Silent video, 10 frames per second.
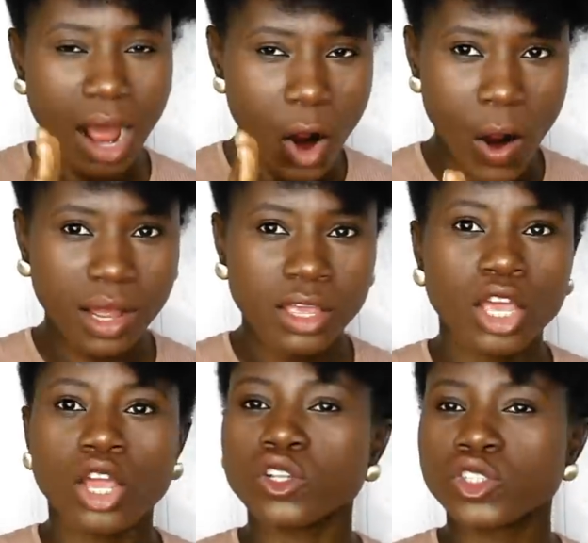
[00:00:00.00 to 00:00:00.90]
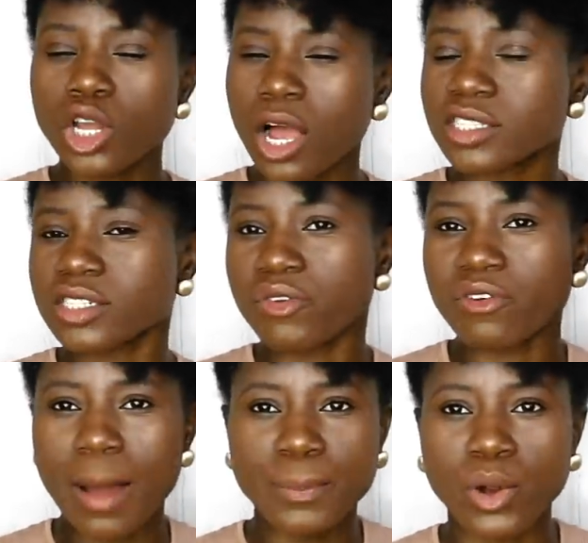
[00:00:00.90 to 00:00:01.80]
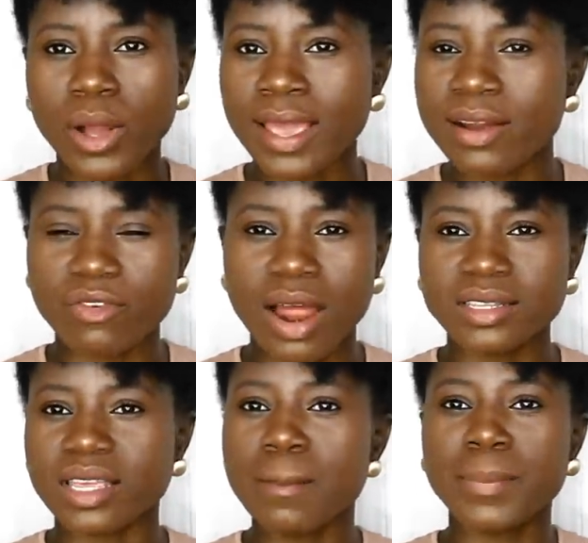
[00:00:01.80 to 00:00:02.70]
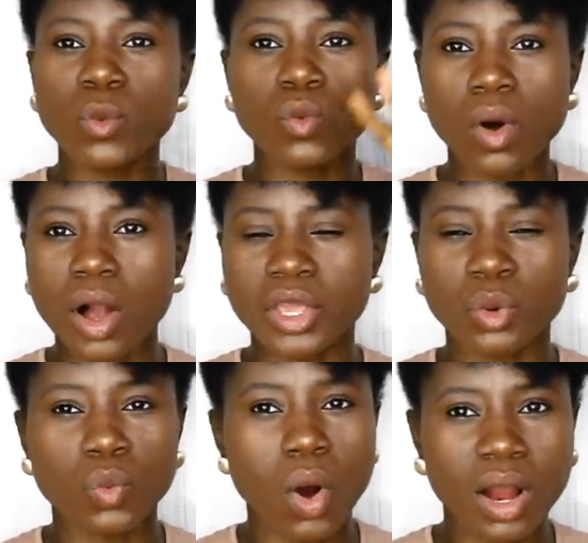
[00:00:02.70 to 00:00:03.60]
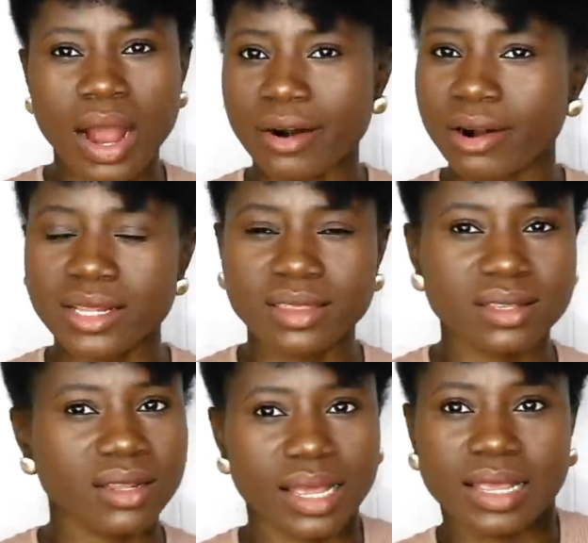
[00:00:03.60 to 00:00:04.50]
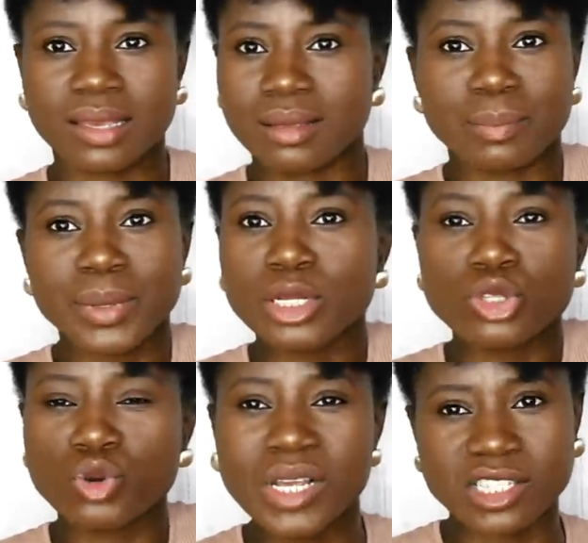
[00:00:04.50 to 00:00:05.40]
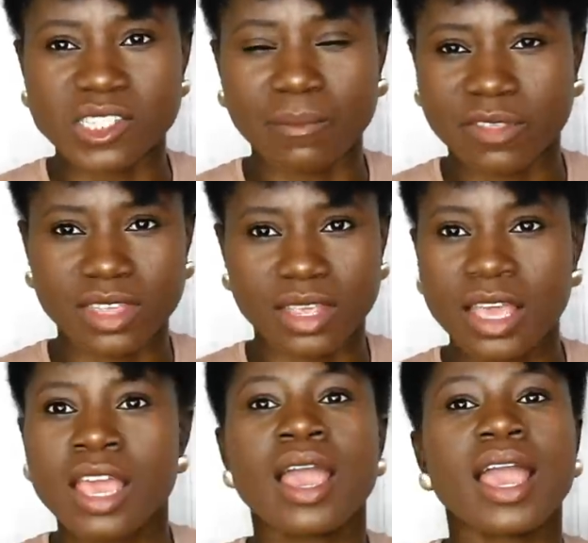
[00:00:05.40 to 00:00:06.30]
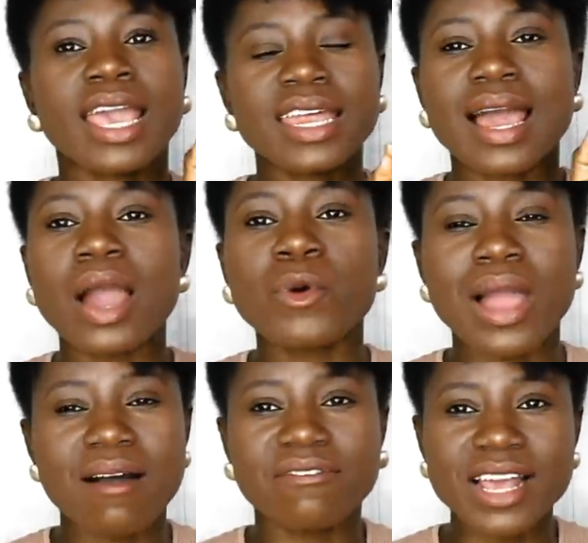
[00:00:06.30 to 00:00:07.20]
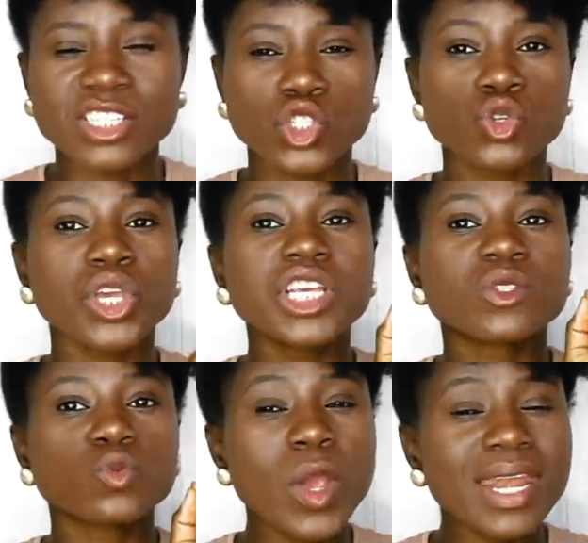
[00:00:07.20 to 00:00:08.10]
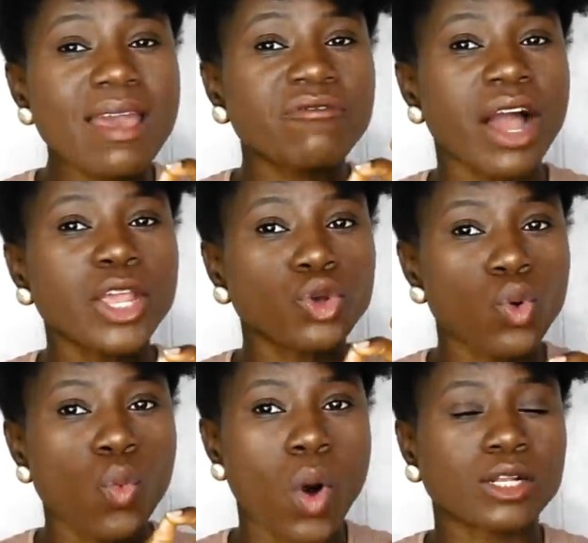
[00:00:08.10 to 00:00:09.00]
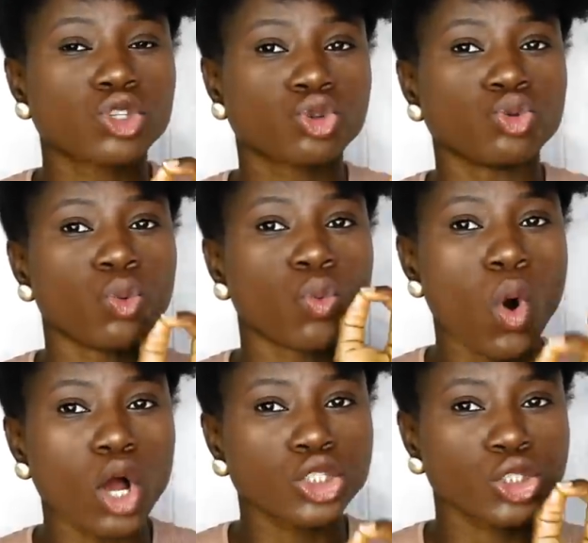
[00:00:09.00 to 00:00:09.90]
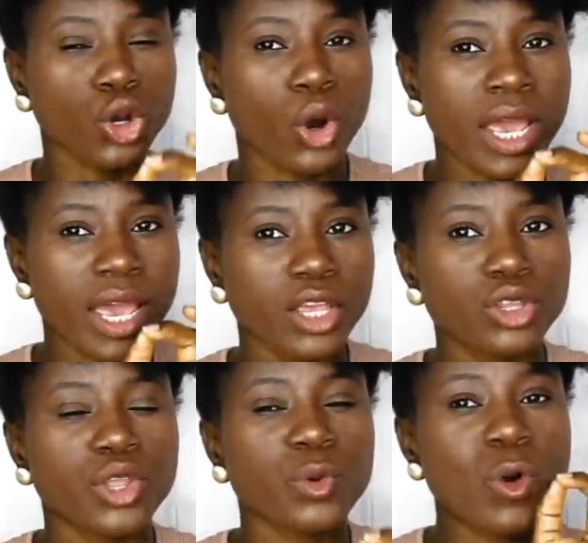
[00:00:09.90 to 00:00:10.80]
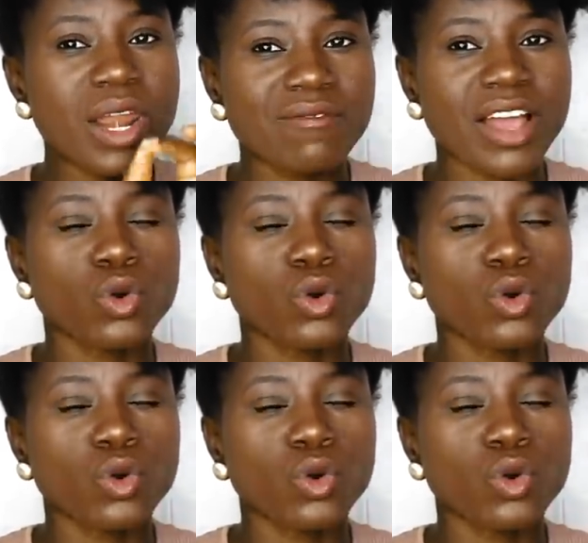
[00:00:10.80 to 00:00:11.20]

hour. Just wrap your hair around and be walk around, like be doing something. And I will advise you is whenever you want to wash your hair, whenever